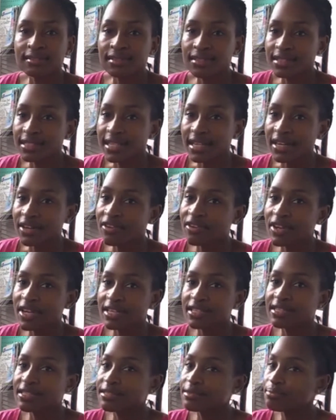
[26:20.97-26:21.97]
decorate,
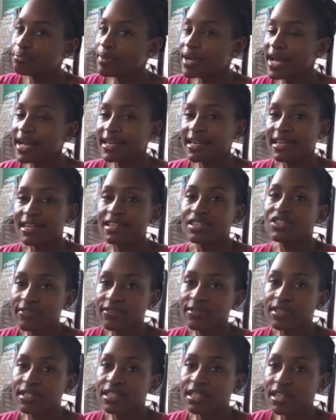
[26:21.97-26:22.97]
package,
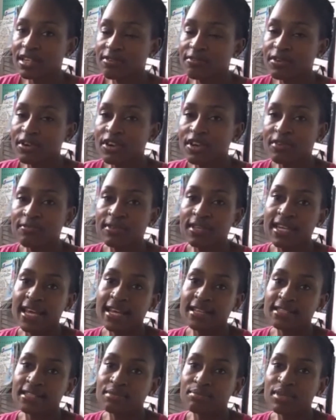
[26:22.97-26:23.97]
deliver if it
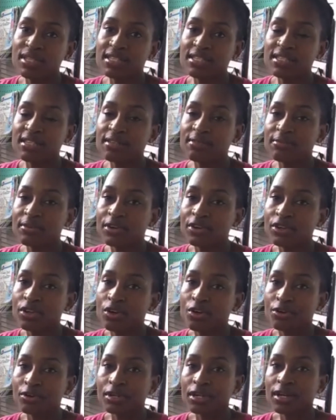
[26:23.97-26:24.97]
has to be delivered,
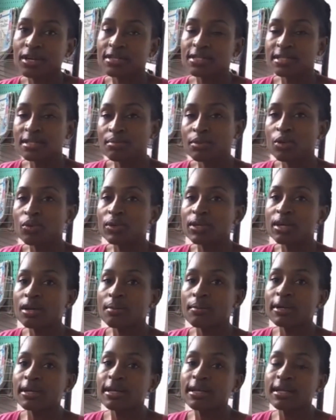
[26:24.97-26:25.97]
or the customer would come
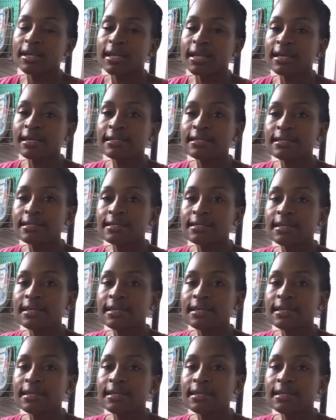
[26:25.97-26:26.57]
and collect.